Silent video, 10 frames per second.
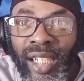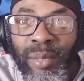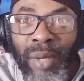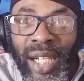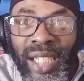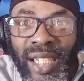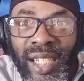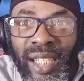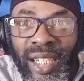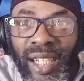His
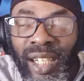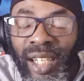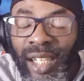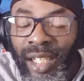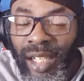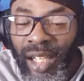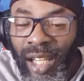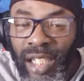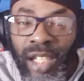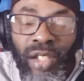Majesty.
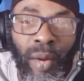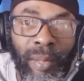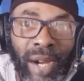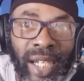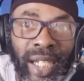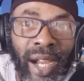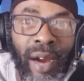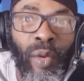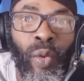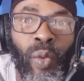See somebody
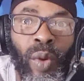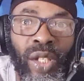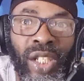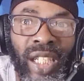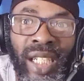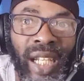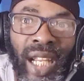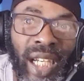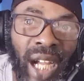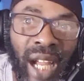who wasn't
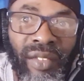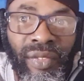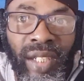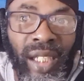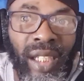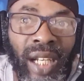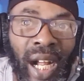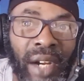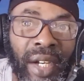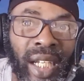in any conflict
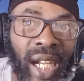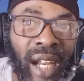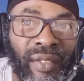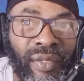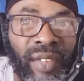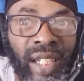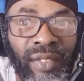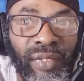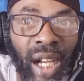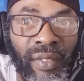or any
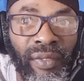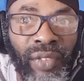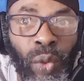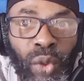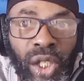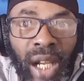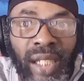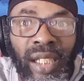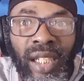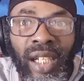conflict,
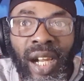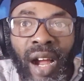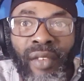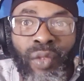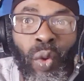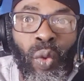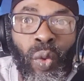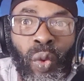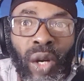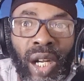confusion of
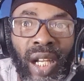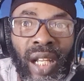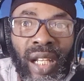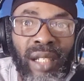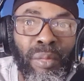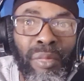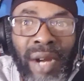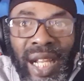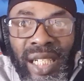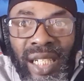who His
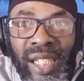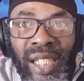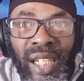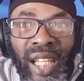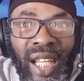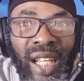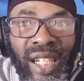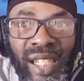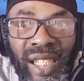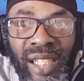Majesty
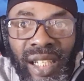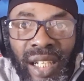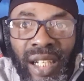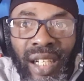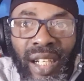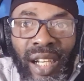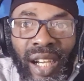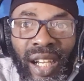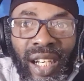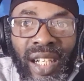is.
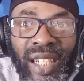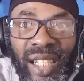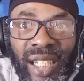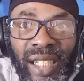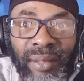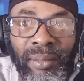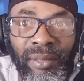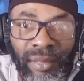You know, see,